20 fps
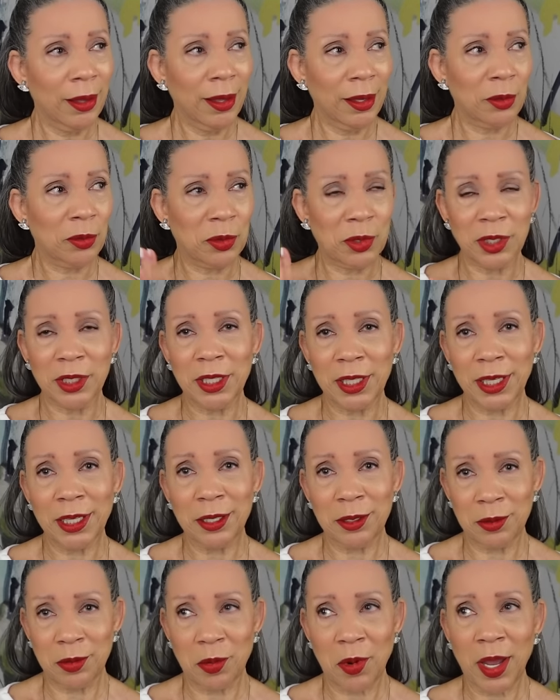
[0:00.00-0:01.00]
and really
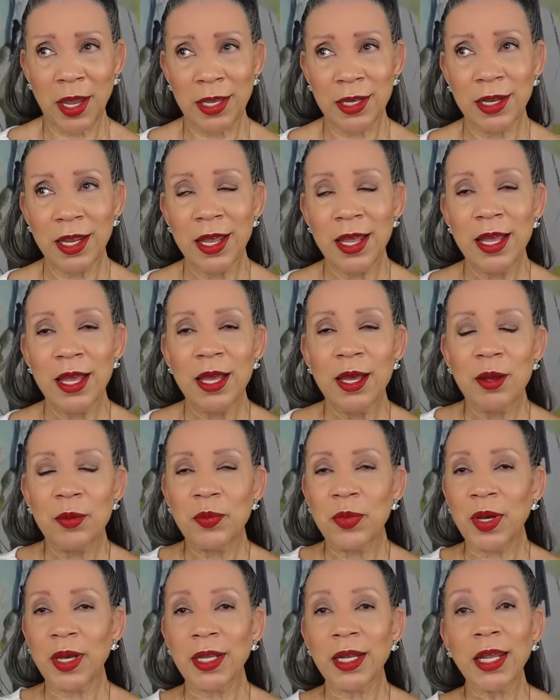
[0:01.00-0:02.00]
get it right
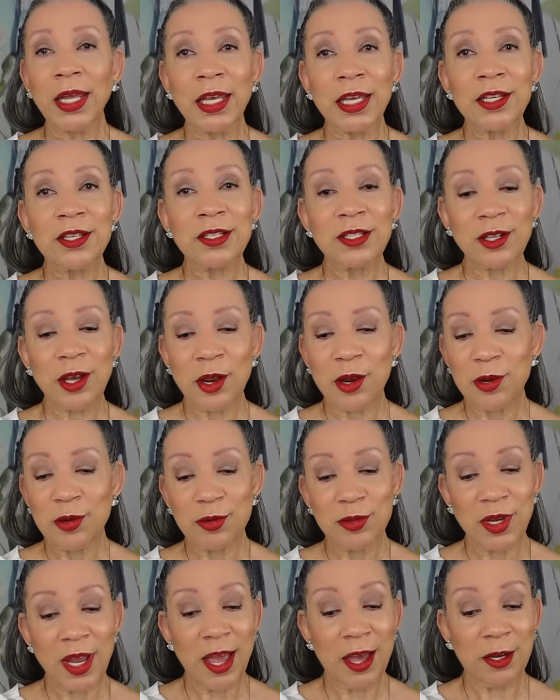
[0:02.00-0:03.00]
but he's
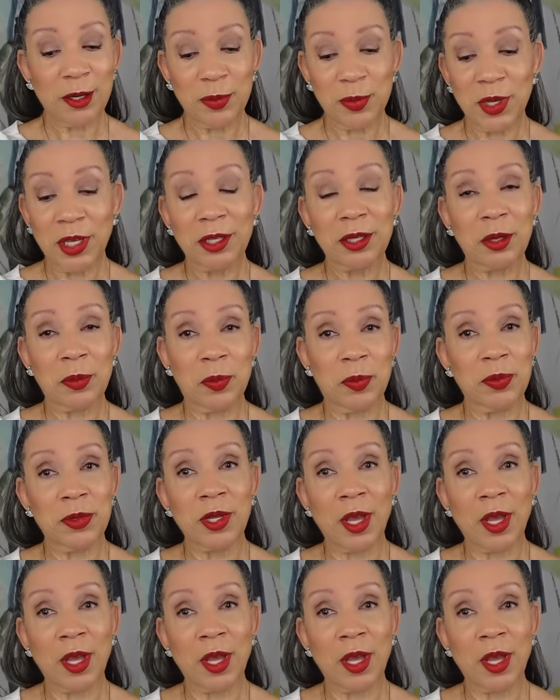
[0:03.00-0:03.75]
learned how to pick the,